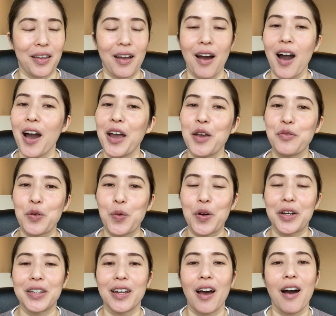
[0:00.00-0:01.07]
Hi
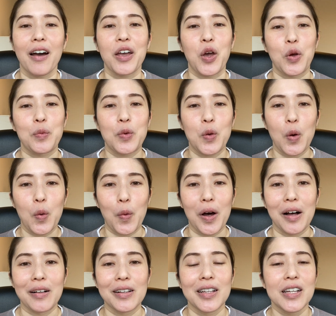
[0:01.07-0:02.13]
everyone, I hope you are
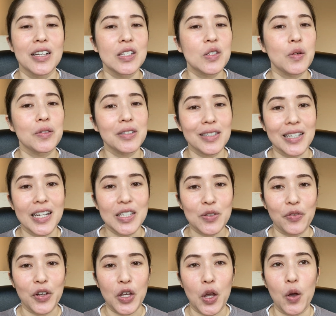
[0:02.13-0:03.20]
well. So in today's
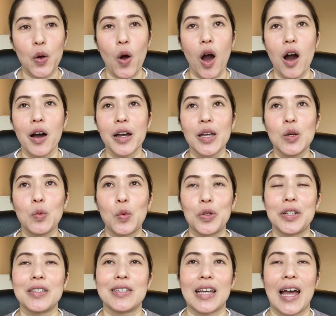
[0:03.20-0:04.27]
video, I
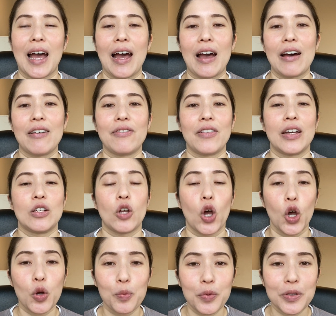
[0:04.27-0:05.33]
wanted to have an
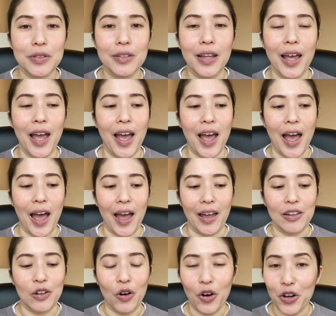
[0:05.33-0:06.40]
open
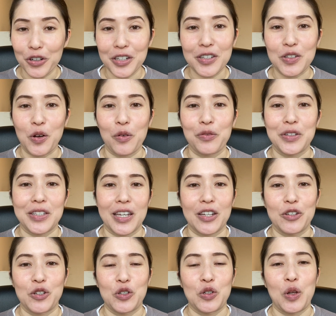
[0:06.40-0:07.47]
and honest
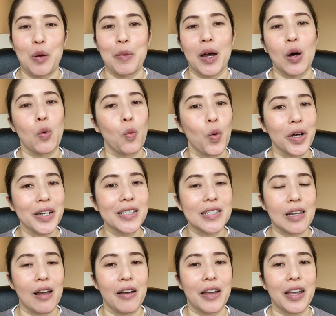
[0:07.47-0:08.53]
conversation about what it's
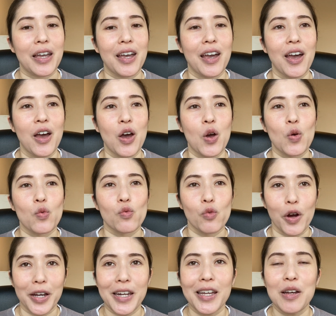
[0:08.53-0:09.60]
like
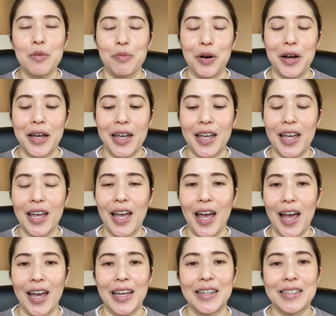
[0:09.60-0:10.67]
riding a bike
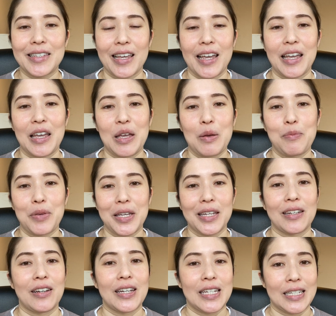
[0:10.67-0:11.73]
as a
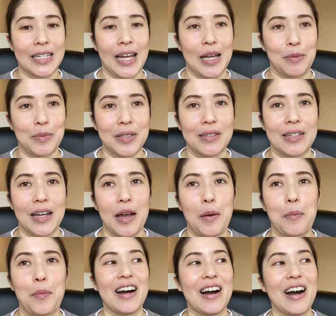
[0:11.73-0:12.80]
beginner in
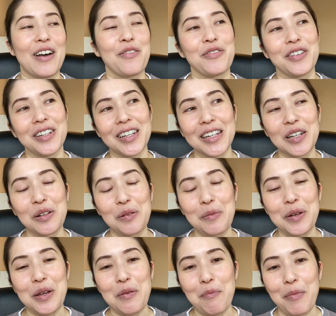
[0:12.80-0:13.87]
Amsterdam. I feel a little
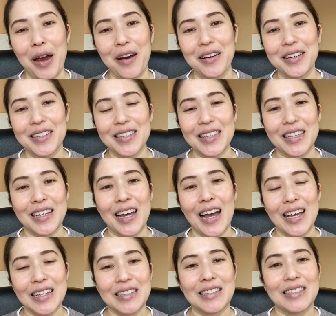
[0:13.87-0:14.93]
bit embarrassed that
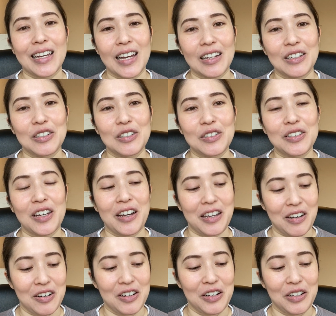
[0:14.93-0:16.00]
as an adult I
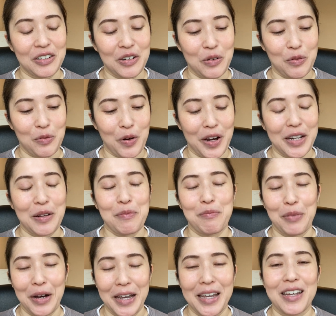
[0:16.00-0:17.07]
can't ride a
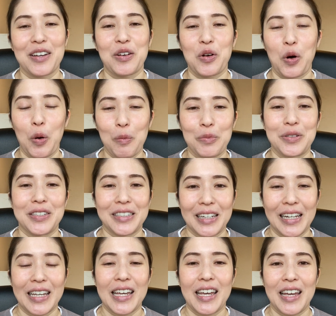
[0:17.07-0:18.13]
bike
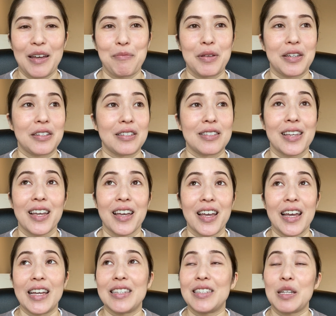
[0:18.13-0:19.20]
competently here because
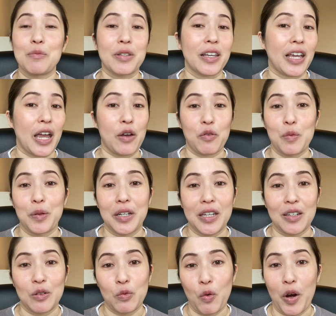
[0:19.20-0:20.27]
it seems like everybody
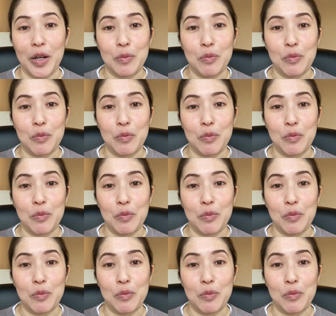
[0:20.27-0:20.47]
can ride